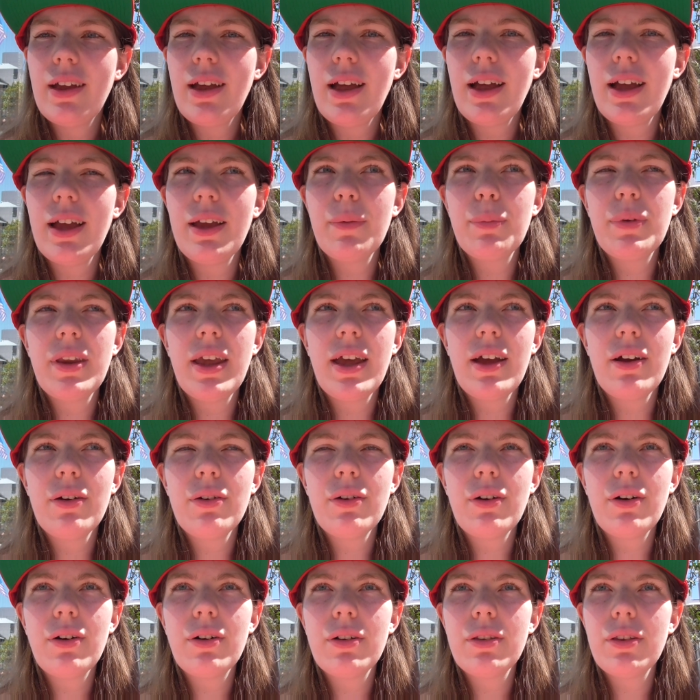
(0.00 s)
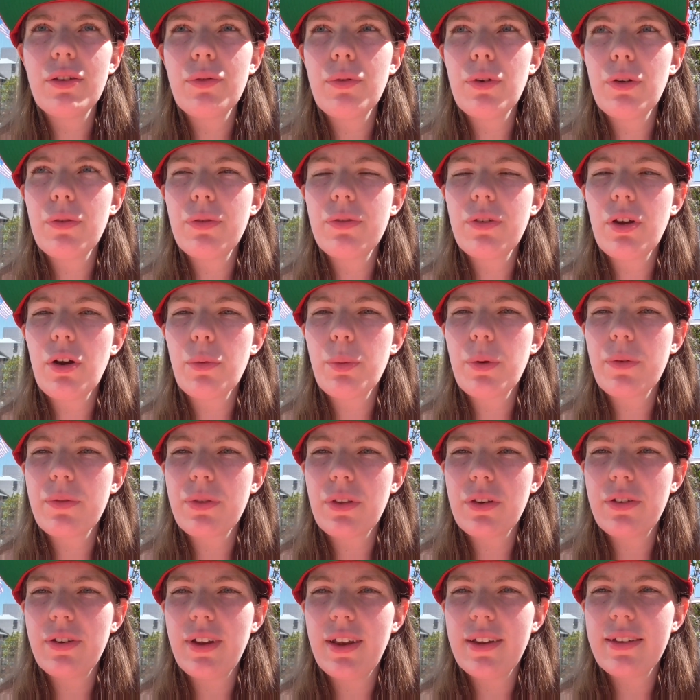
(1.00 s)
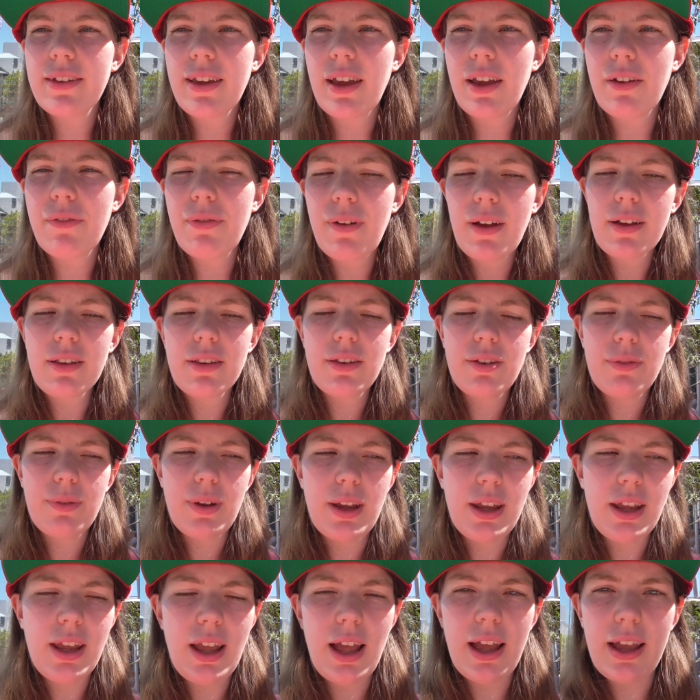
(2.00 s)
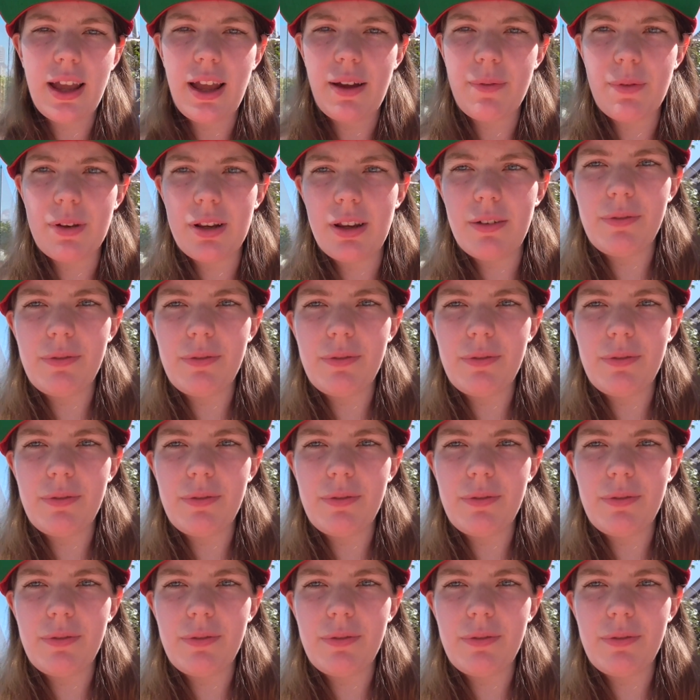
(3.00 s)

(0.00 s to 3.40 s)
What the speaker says: I'm now on the rooftop of the Cheesecake Factory. I have